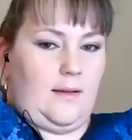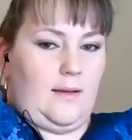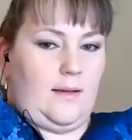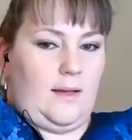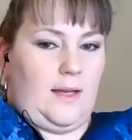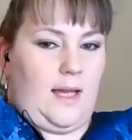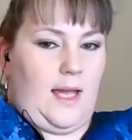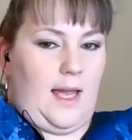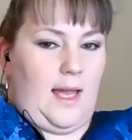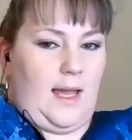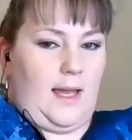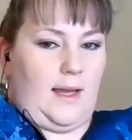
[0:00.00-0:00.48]

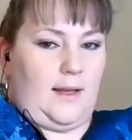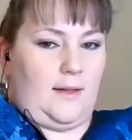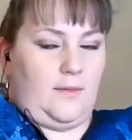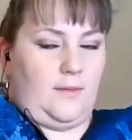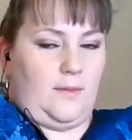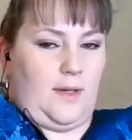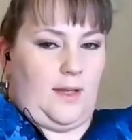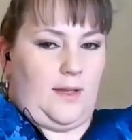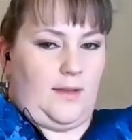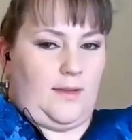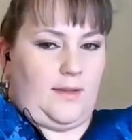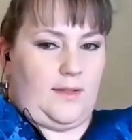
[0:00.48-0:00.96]
hand
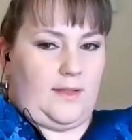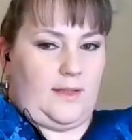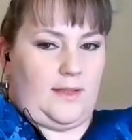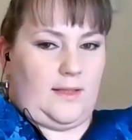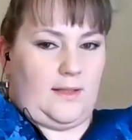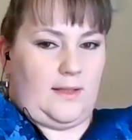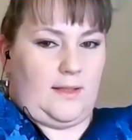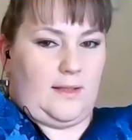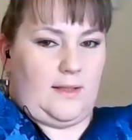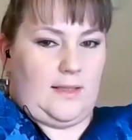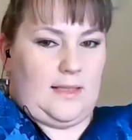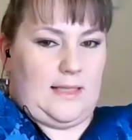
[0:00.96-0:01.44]
width
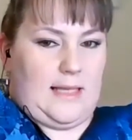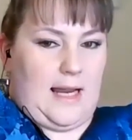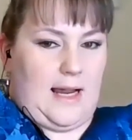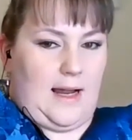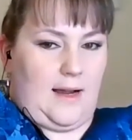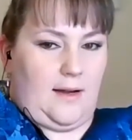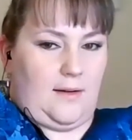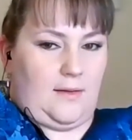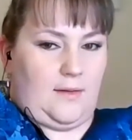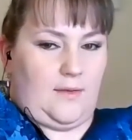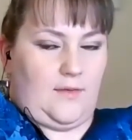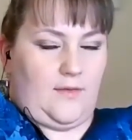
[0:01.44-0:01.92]

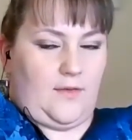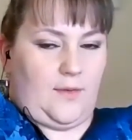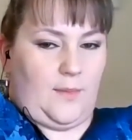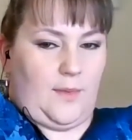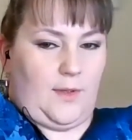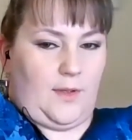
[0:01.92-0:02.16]
down from